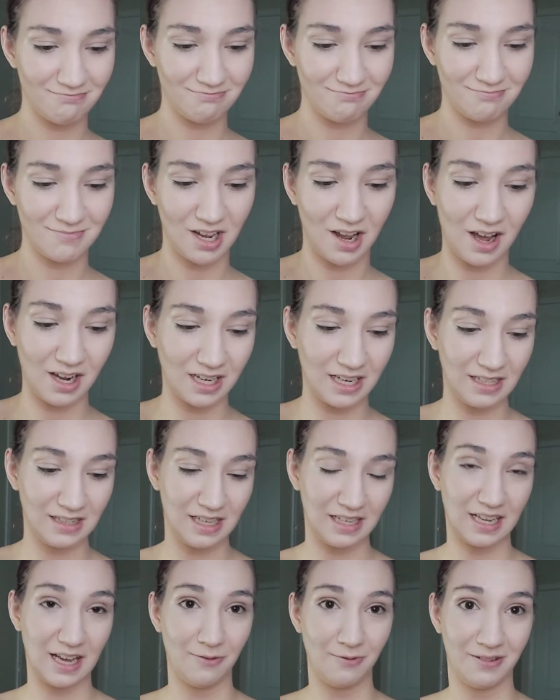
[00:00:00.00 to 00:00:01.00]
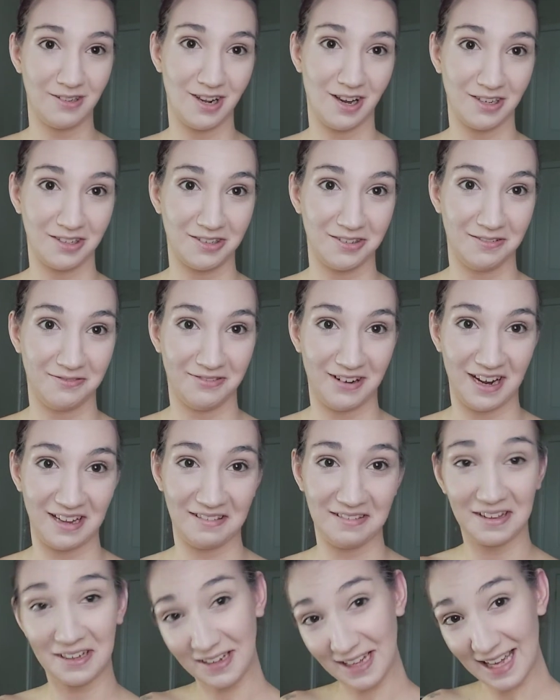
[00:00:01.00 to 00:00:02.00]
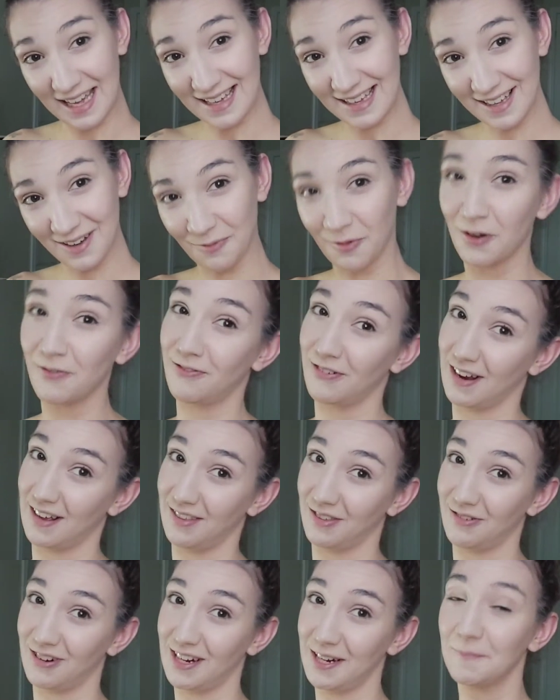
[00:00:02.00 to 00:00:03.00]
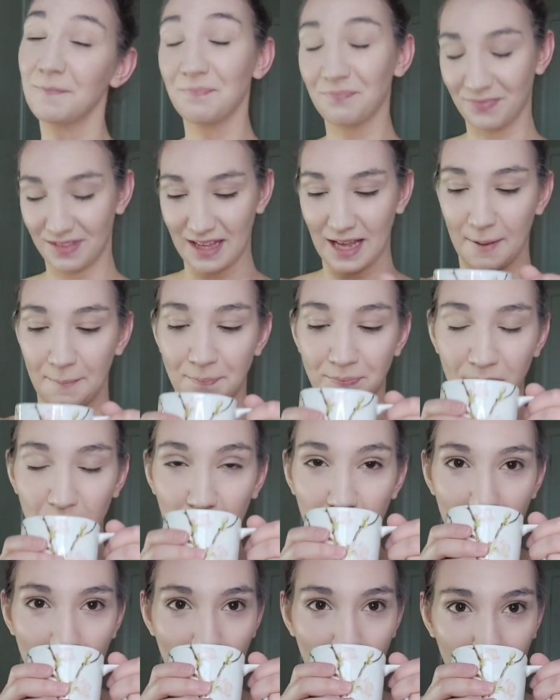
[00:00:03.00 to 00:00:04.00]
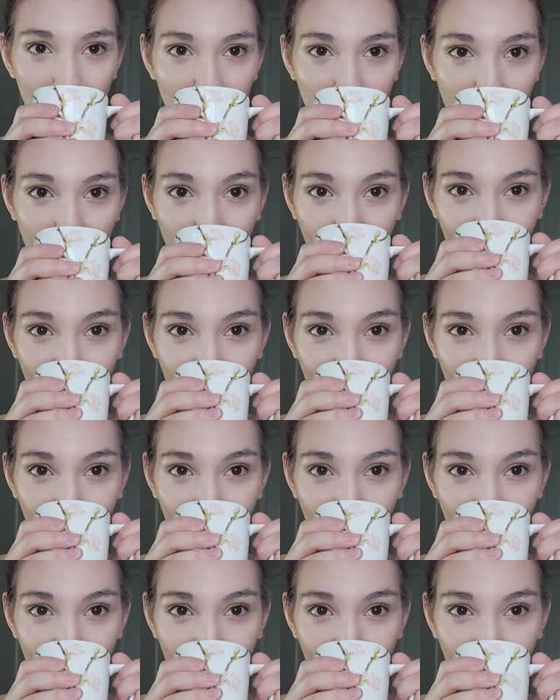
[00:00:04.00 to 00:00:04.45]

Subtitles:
talking like I would talk to friends, okay? We're friends, right? Yeah, okay.